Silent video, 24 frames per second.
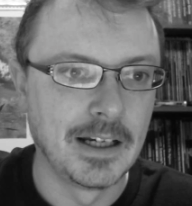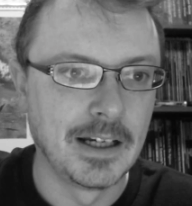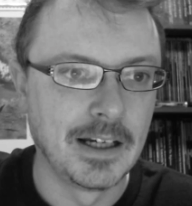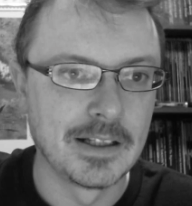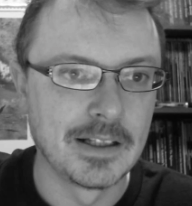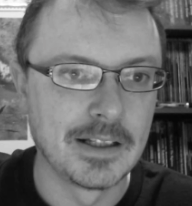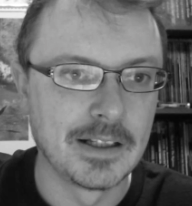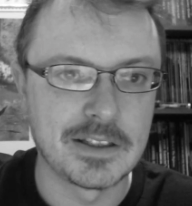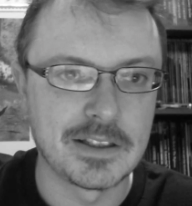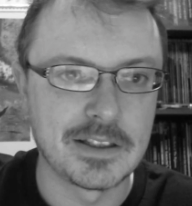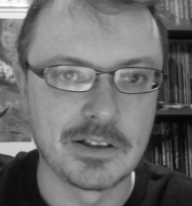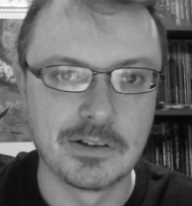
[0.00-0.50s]

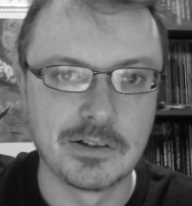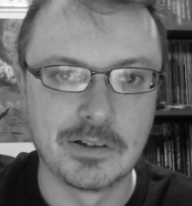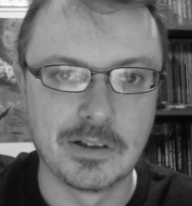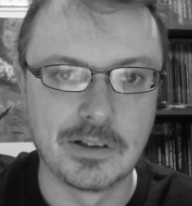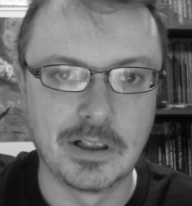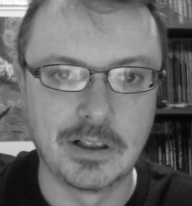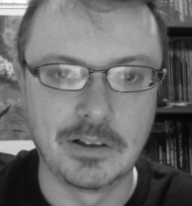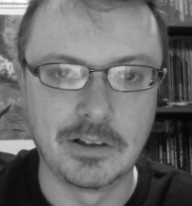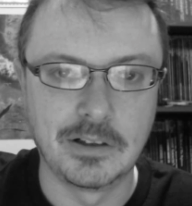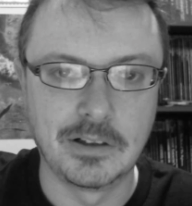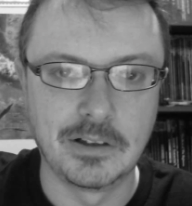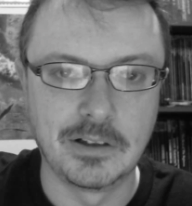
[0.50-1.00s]

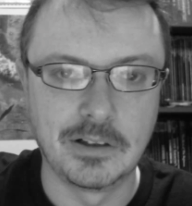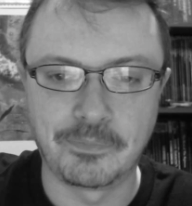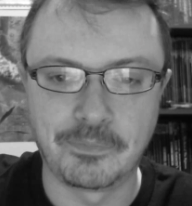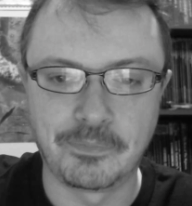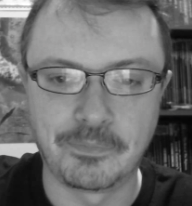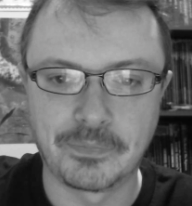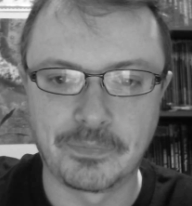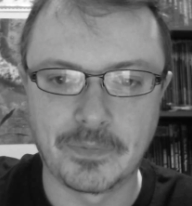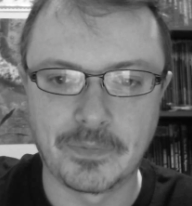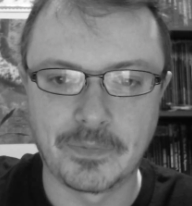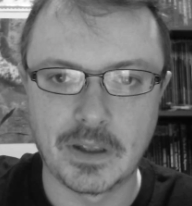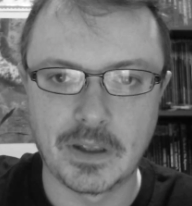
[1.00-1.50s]
So
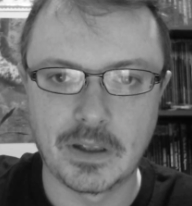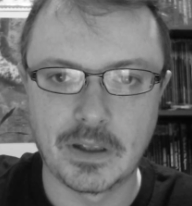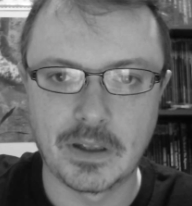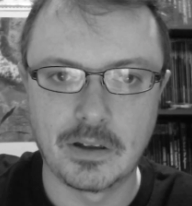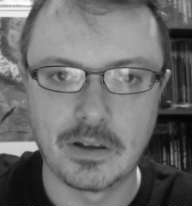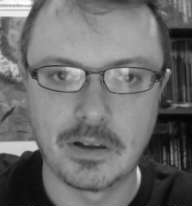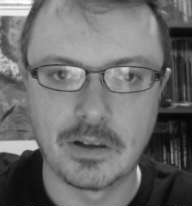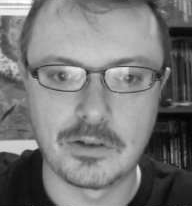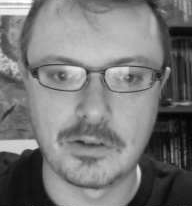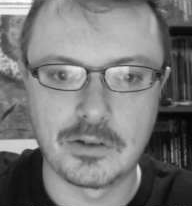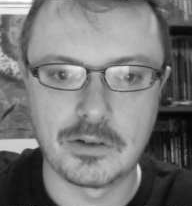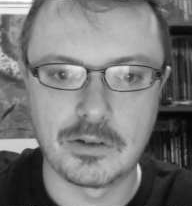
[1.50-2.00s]

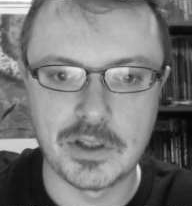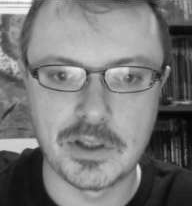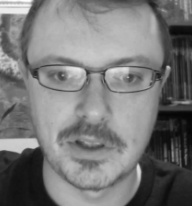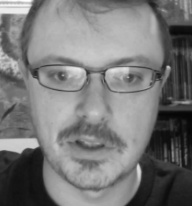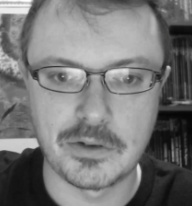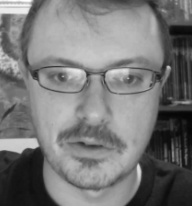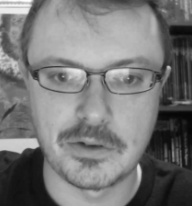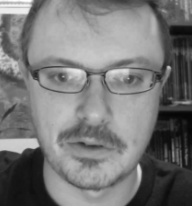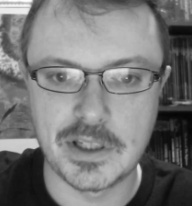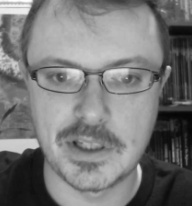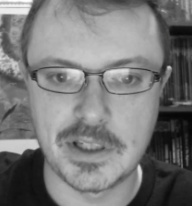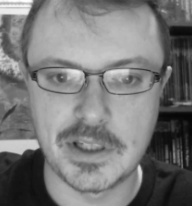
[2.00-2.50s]
to
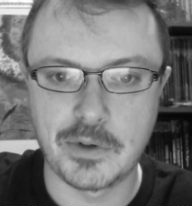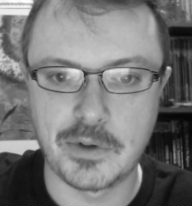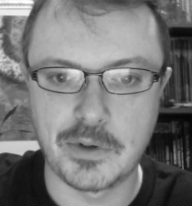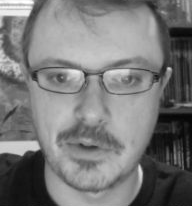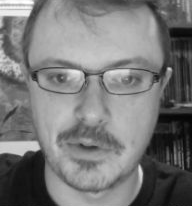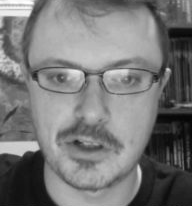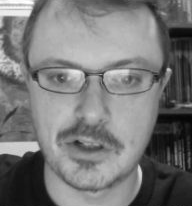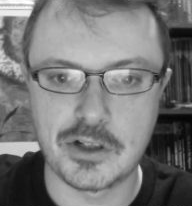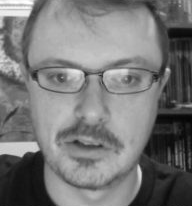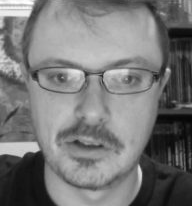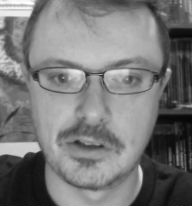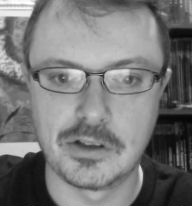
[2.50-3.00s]
answer his
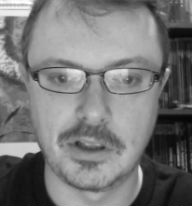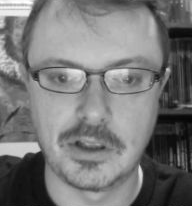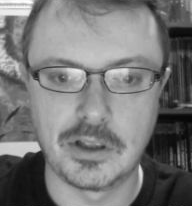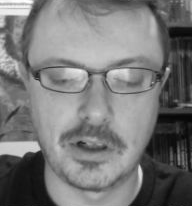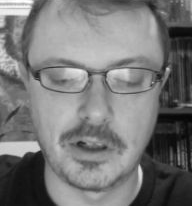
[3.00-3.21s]
question